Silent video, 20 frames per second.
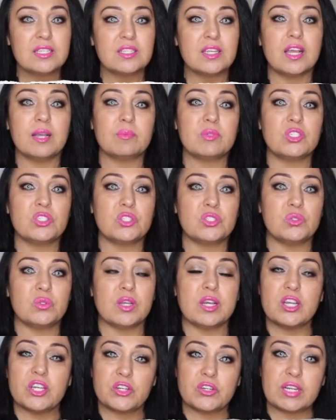up to
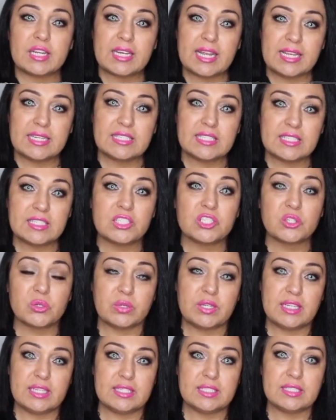118
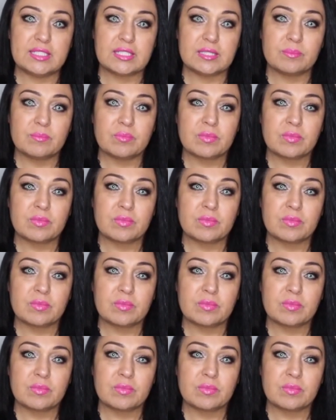degrees.